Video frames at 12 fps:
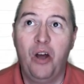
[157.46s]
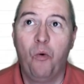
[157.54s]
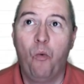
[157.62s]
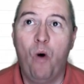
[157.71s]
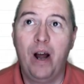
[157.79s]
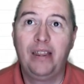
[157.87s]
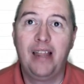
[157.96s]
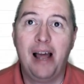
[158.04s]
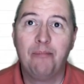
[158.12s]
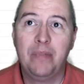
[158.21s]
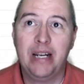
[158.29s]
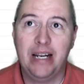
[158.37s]
What that
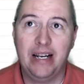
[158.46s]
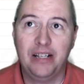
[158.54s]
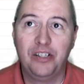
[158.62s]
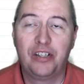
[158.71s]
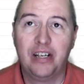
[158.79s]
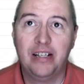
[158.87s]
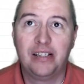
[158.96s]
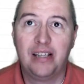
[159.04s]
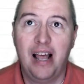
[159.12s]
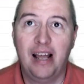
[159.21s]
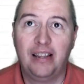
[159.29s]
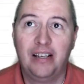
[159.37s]
means is
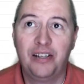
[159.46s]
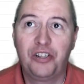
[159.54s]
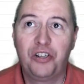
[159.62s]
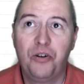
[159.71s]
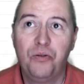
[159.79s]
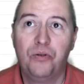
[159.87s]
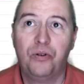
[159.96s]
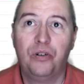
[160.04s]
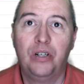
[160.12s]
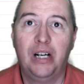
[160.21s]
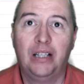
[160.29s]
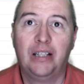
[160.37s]
that this
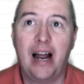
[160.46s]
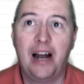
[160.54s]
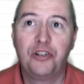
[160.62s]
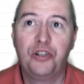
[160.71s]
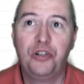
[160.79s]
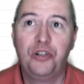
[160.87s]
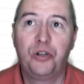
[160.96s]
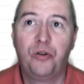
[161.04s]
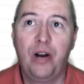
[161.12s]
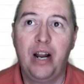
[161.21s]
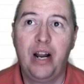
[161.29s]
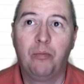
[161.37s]
tool allows you to
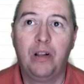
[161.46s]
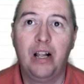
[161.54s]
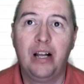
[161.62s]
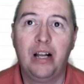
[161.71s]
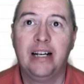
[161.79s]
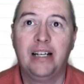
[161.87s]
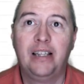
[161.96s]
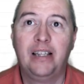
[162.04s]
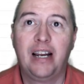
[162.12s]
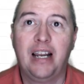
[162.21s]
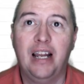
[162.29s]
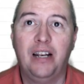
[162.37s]
create a plugin
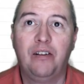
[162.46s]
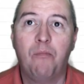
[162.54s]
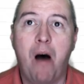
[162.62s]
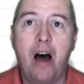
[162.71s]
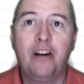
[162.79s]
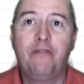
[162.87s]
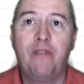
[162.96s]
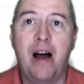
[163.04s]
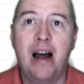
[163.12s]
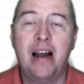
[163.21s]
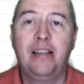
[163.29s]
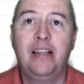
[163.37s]
that can
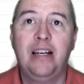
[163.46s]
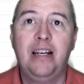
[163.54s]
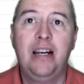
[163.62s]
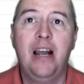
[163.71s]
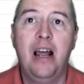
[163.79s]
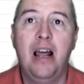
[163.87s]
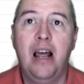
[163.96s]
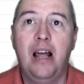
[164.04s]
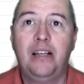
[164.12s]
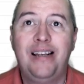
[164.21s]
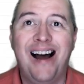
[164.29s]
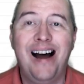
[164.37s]
modify the
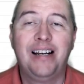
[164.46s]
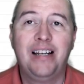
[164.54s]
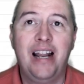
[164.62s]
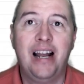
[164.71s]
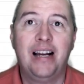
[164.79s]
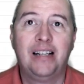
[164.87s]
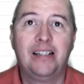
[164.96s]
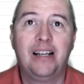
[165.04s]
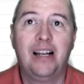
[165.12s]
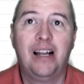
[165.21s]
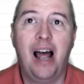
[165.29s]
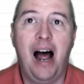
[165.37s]
.NET
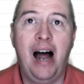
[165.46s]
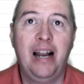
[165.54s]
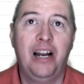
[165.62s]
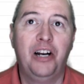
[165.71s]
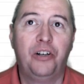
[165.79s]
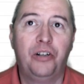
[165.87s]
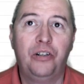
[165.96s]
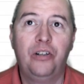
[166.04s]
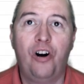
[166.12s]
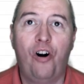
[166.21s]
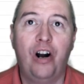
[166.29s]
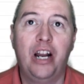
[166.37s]
IL
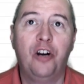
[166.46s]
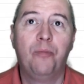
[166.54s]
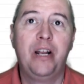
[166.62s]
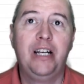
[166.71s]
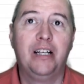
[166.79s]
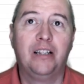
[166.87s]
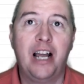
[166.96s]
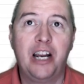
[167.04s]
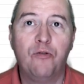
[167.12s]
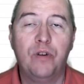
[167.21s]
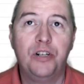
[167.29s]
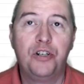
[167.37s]
or intermediate
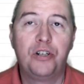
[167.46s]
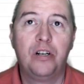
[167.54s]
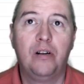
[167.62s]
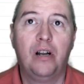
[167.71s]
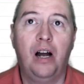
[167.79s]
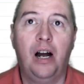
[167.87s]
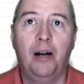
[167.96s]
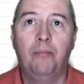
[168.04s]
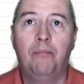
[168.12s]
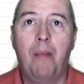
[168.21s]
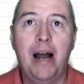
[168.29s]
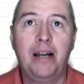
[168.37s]
language
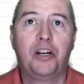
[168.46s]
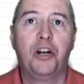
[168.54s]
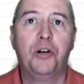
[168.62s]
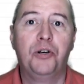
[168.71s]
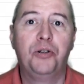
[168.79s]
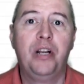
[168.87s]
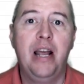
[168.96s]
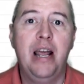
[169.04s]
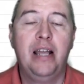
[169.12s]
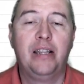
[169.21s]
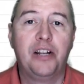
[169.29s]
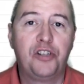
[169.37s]
bytecode
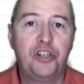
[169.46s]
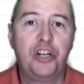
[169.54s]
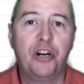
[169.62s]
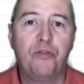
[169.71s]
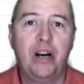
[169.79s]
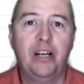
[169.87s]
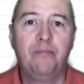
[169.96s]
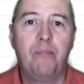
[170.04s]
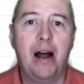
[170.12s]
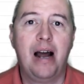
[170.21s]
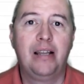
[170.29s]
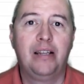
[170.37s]
that's generated
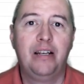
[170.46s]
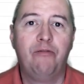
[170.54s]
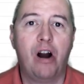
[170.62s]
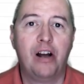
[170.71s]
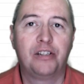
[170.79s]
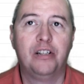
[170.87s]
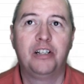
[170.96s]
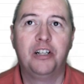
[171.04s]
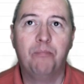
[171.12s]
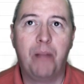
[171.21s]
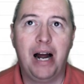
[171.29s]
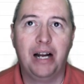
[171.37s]
by the Roslyn
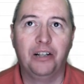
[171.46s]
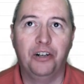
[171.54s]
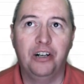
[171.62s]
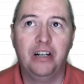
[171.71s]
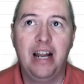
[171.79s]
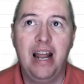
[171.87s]
compiler.